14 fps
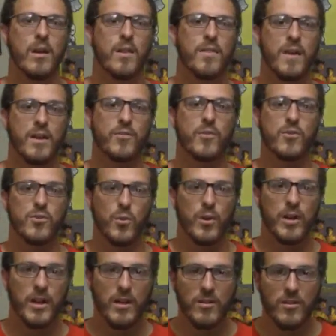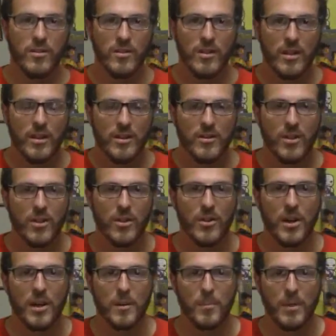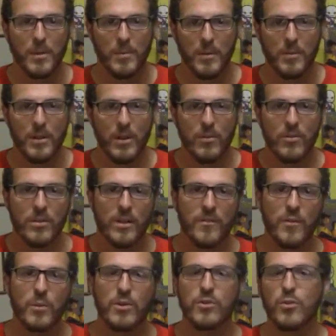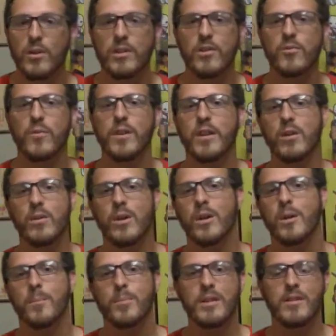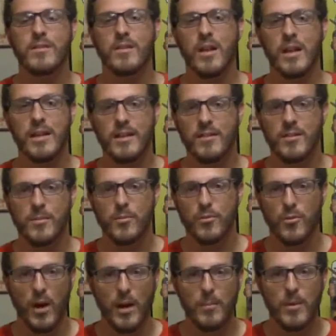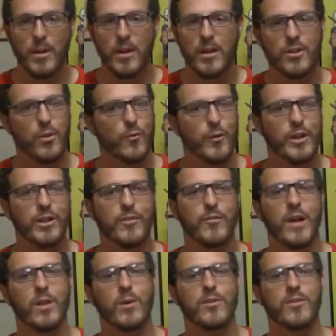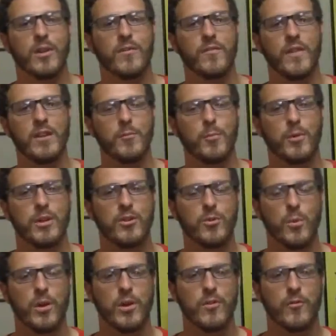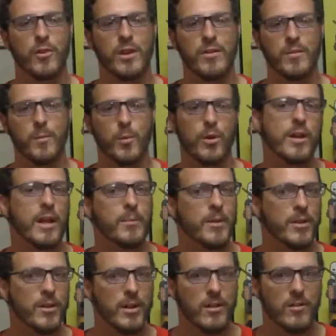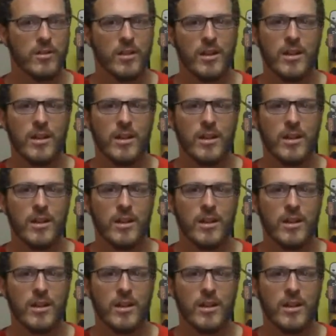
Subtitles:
Thanks for joining us to learn how to play Biblios. If you enjoyed this video, please like and subscribe. Don't forget to follow us on Facebook and Twitter for even more gaming goodies.